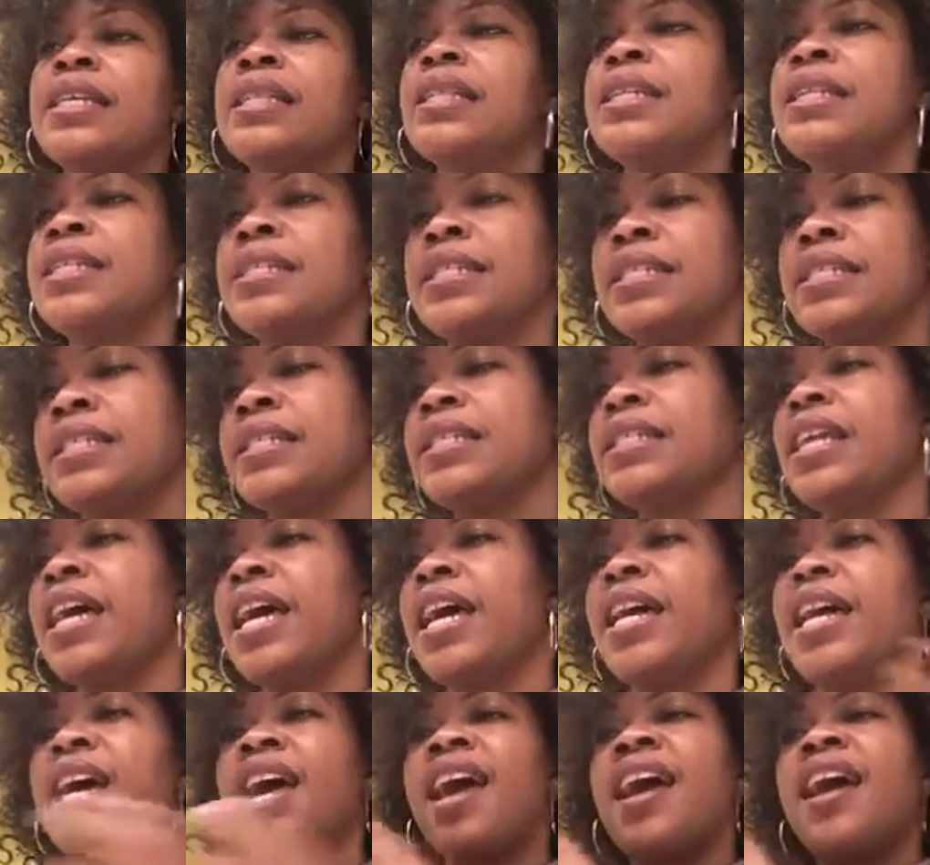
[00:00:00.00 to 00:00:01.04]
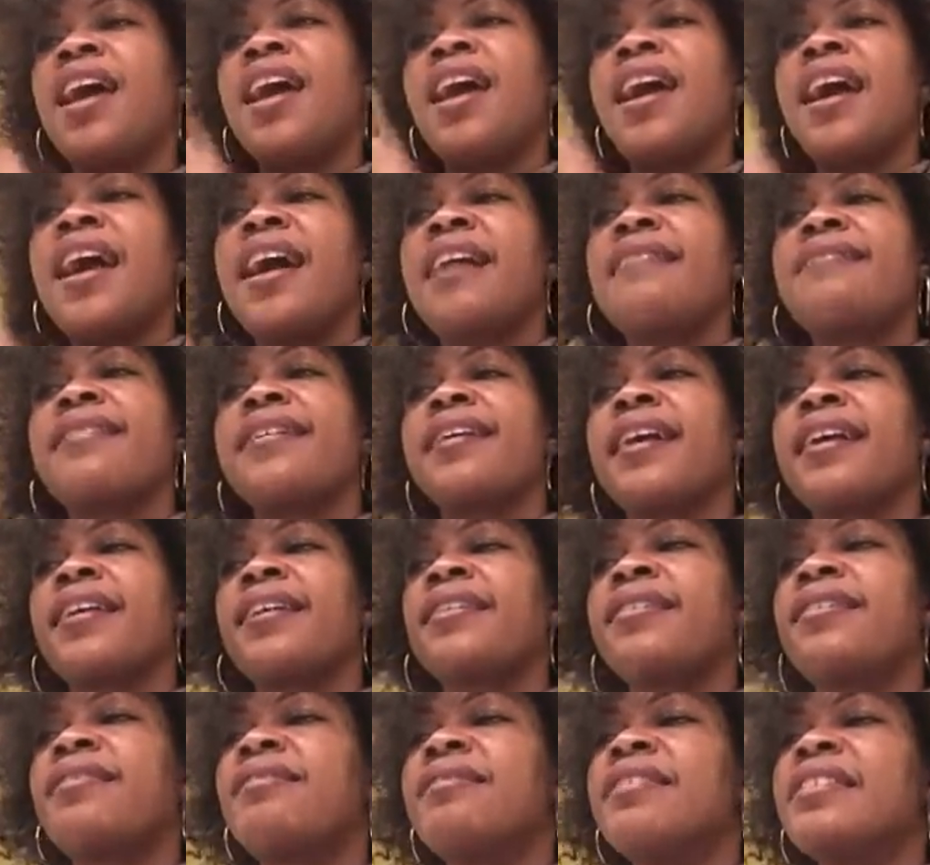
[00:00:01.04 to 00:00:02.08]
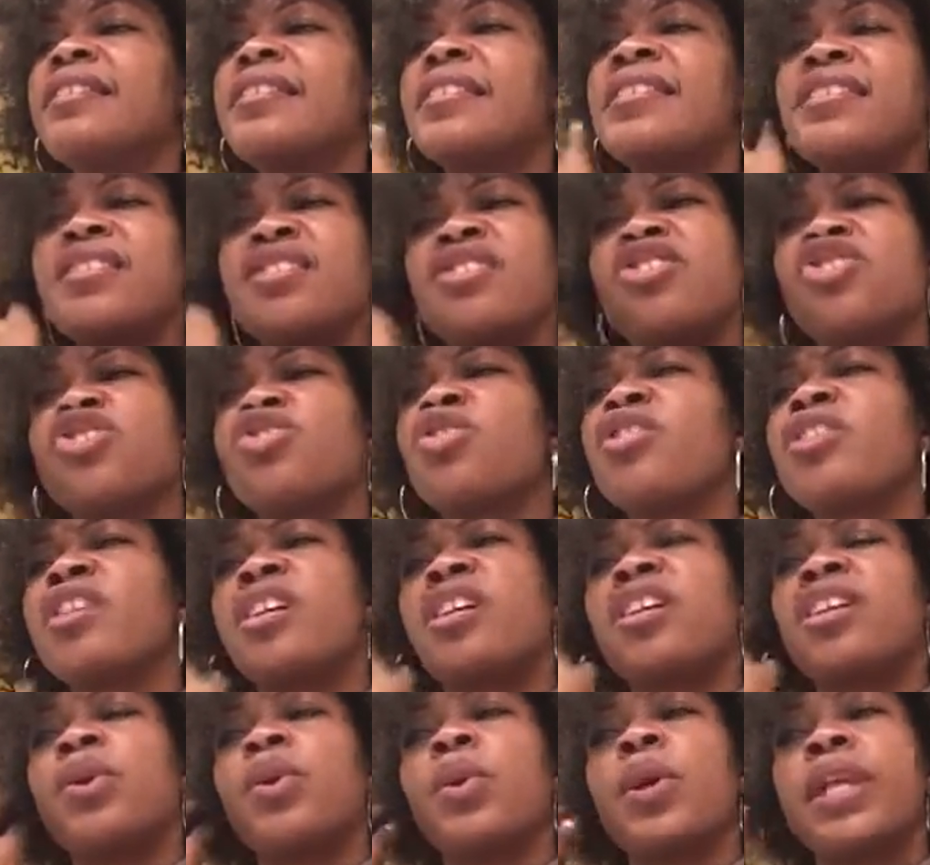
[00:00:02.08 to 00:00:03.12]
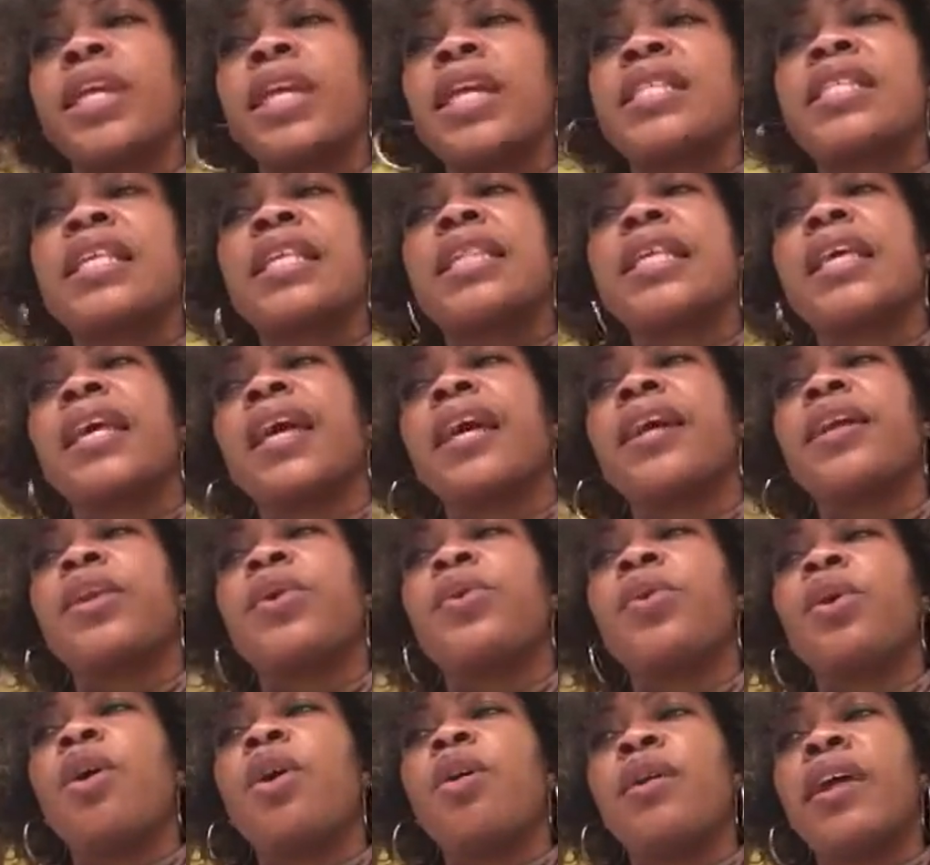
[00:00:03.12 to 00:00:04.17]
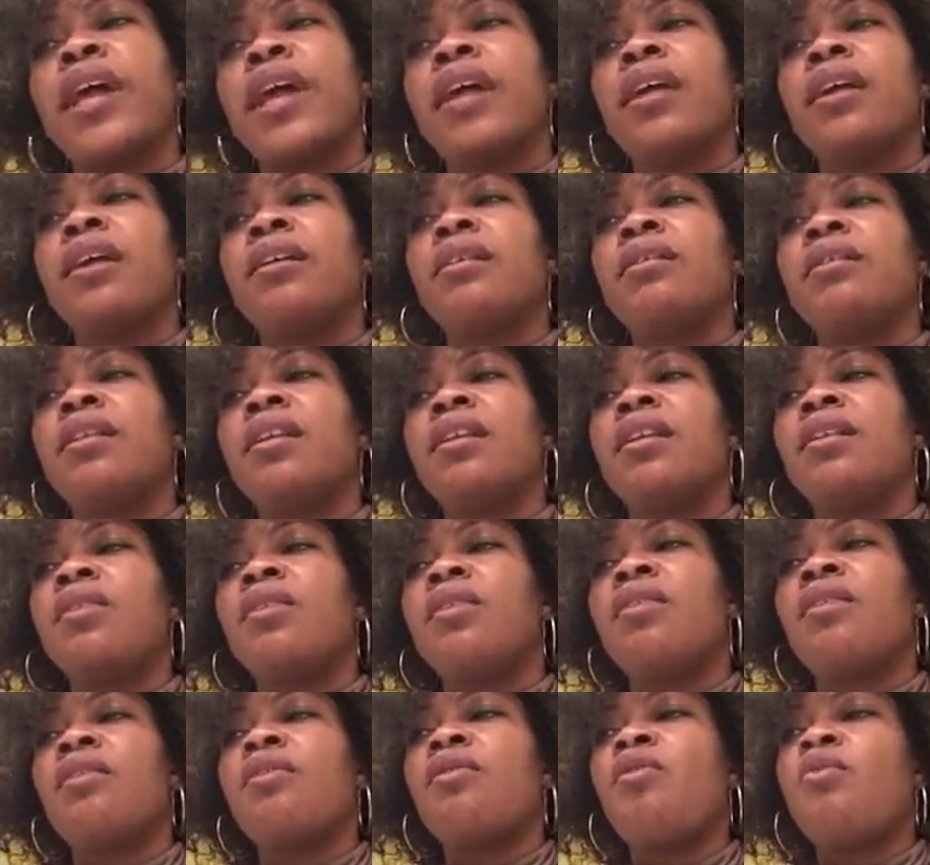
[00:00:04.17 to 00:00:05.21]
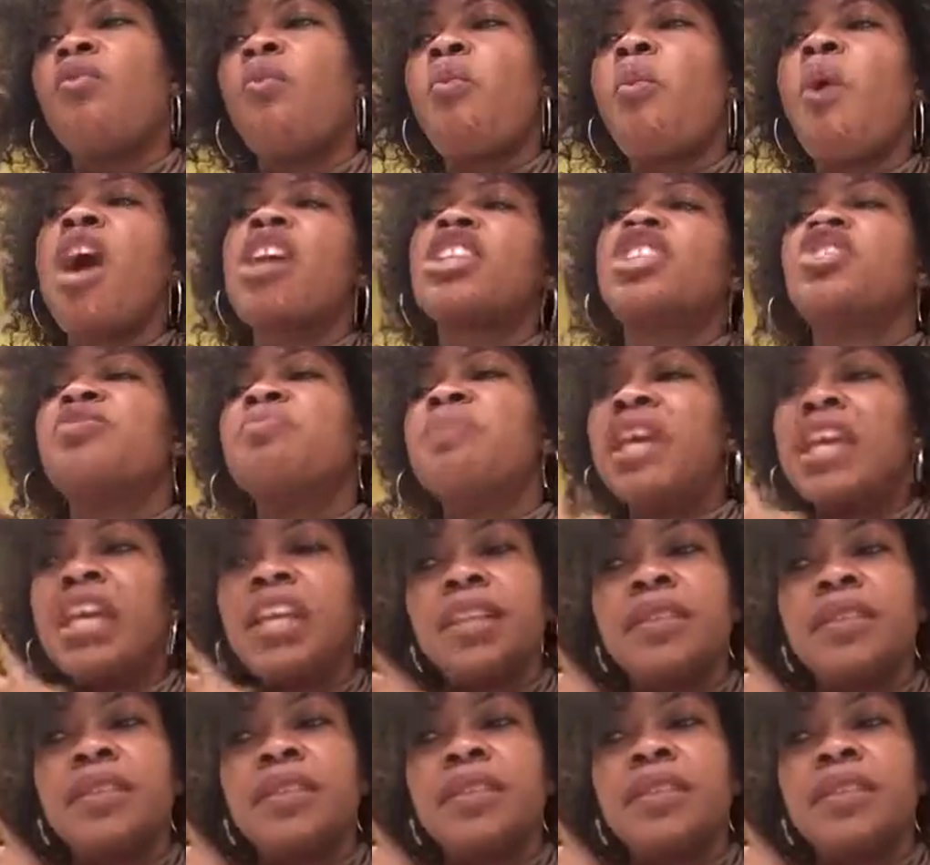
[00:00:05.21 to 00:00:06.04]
This is like, hey, I think I can do this. You sure you can do it? Yes, I think I can do it. Okay, watch me.